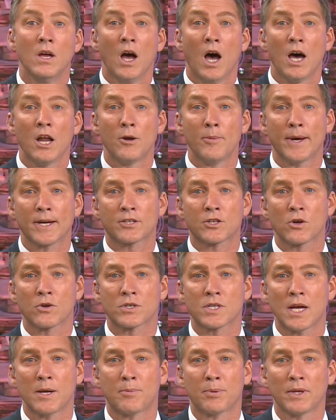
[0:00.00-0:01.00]
A New Mexico
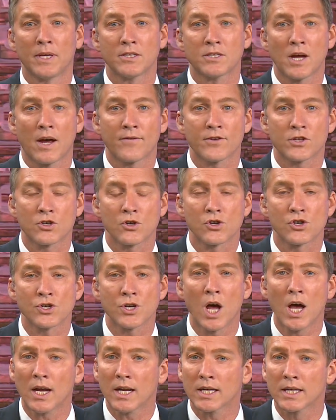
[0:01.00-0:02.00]
State police officer
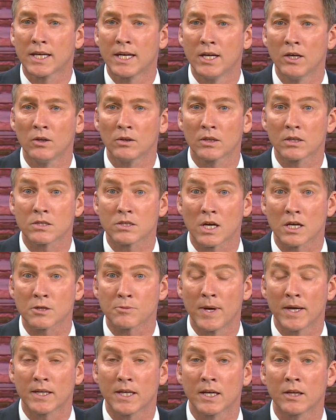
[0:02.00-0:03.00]
shot and killed a
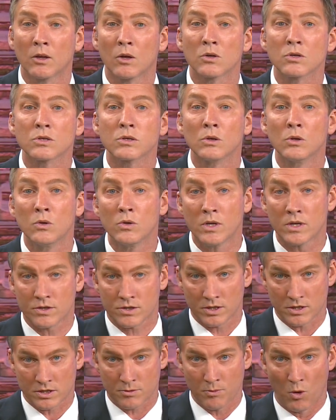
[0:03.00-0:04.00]
suspect in Los
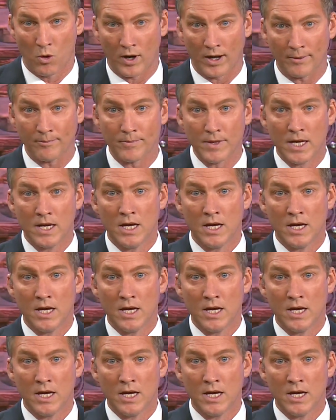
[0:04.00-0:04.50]
Lunas this morning.